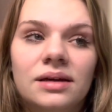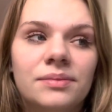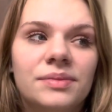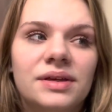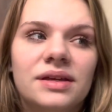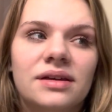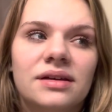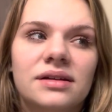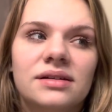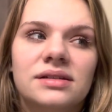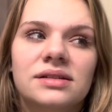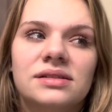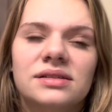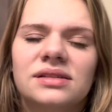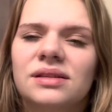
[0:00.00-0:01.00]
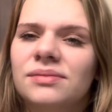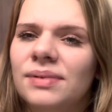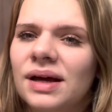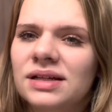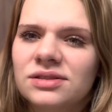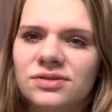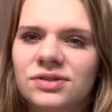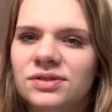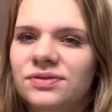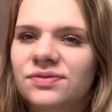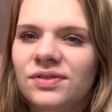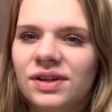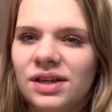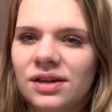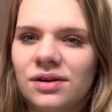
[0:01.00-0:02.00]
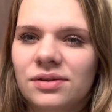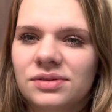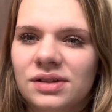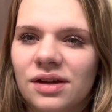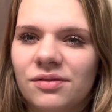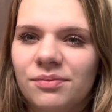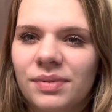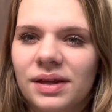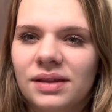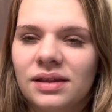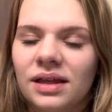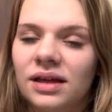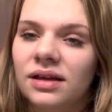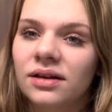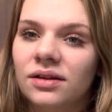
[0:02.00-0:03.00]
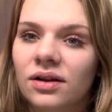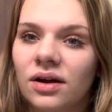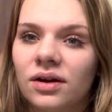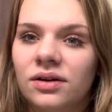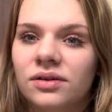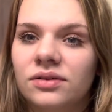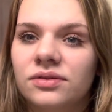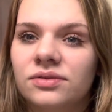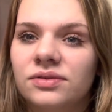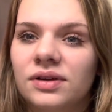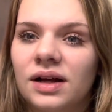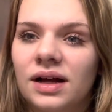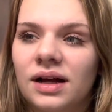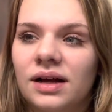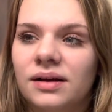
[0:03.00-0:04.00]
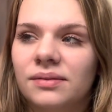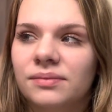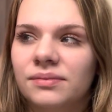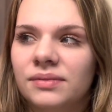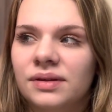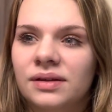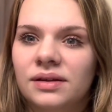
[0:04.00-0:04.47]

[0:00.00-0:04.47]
because the past few videos have been like a lot of um,